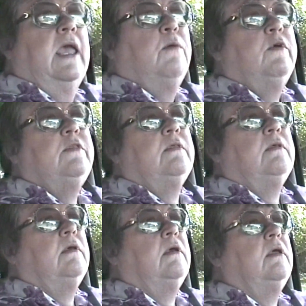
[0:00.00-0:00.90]
was
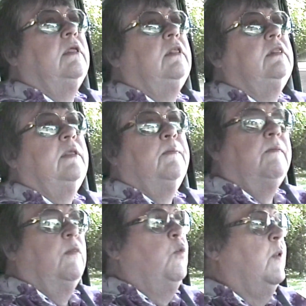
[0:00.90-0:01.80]

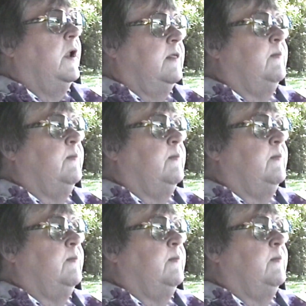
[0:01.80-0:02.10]
one of the